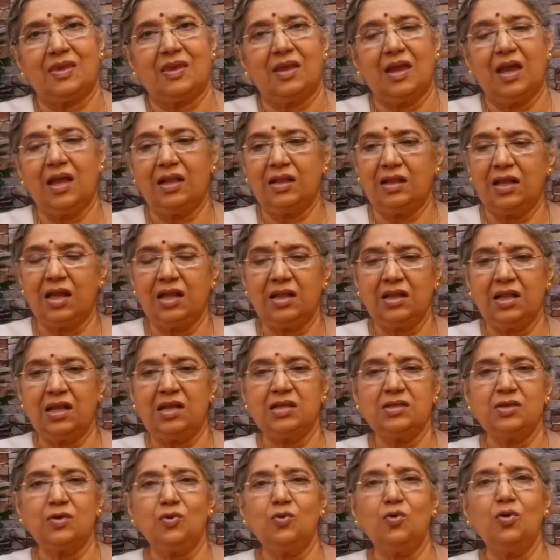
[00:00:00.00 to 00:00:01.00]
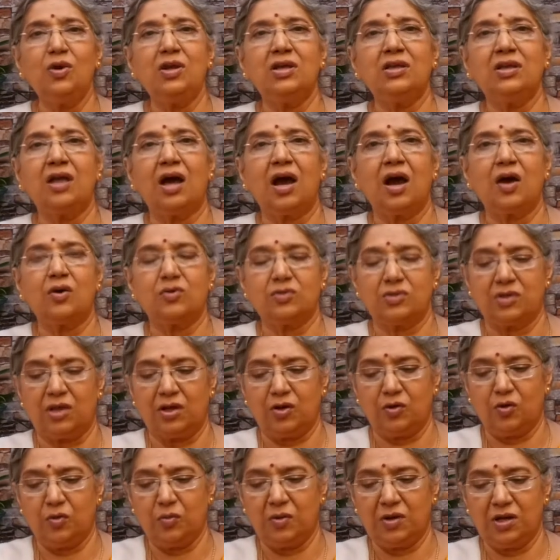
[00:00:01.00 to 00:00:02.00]
And then there is a rule in the house that
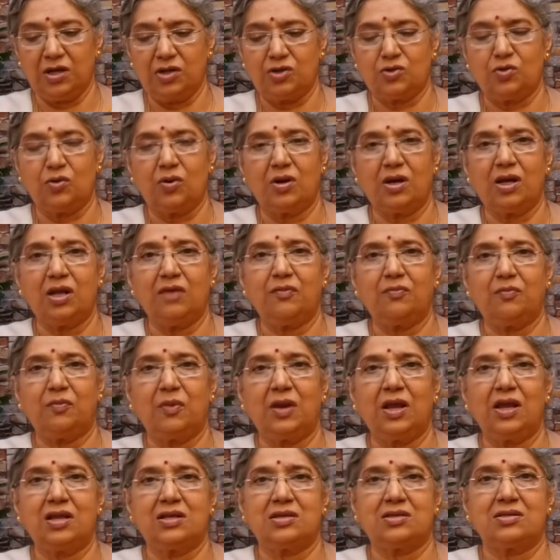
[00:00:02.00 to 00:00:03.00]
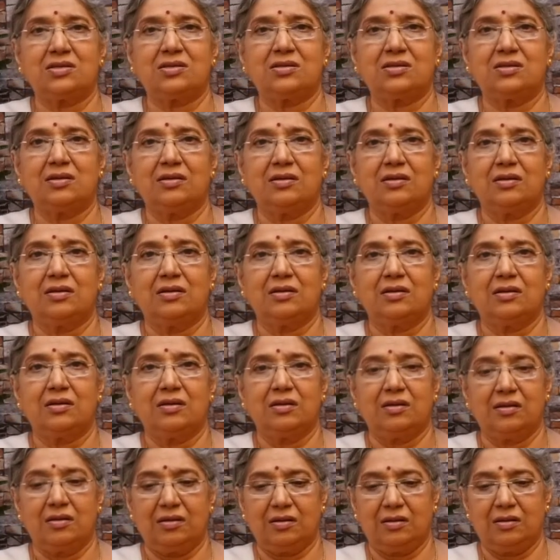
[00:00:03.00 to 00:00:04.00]
nobody should leave plate
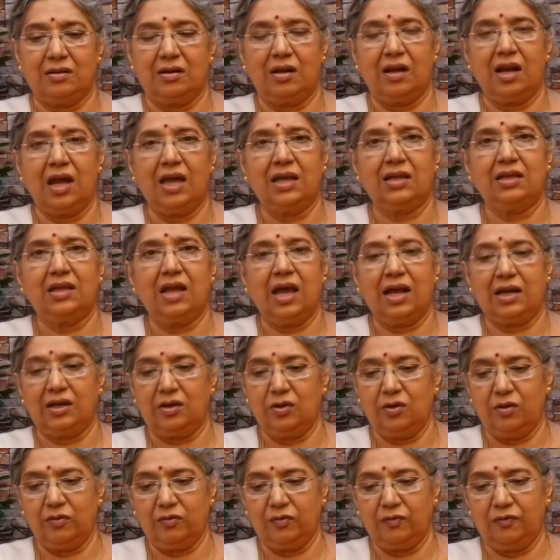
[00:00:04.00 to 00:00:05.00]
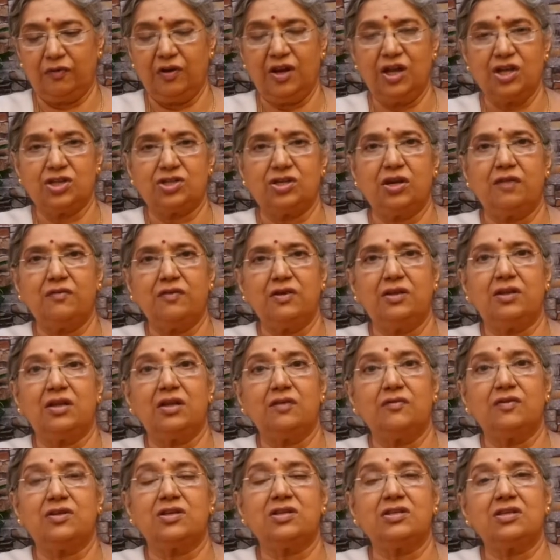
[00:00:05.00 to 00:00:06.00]
like that. You have to finish
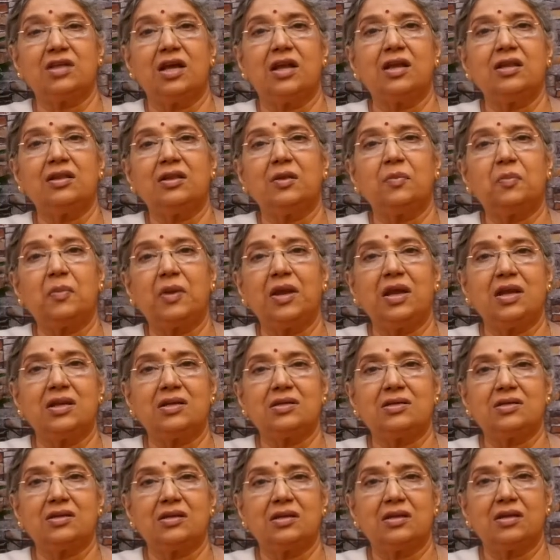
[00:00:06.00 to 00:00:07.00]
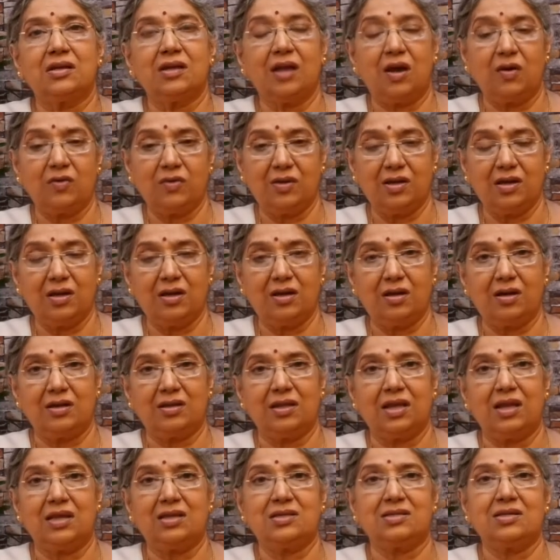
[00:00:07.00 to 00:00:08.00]
everything which is there in the plate. Now here
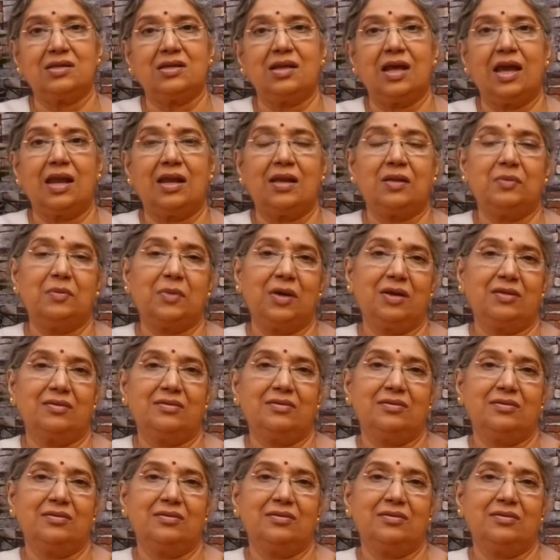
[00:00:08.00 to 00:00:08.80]
there is a dilemma.